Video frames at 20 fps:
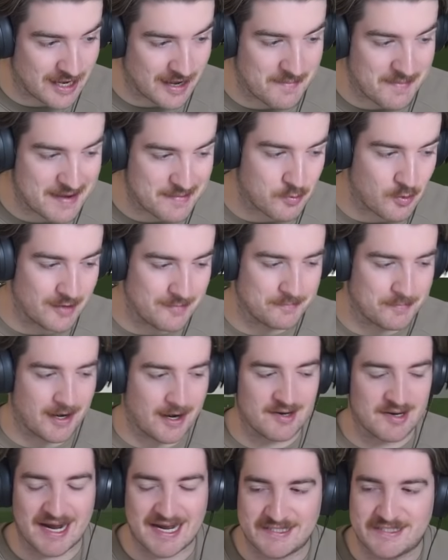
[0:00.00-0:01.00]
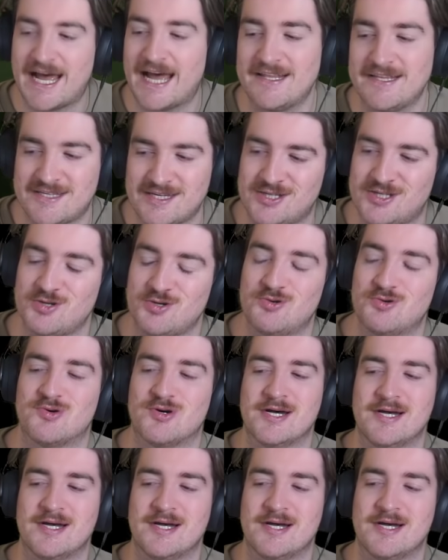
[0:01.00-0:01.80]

I make one par, I tend to do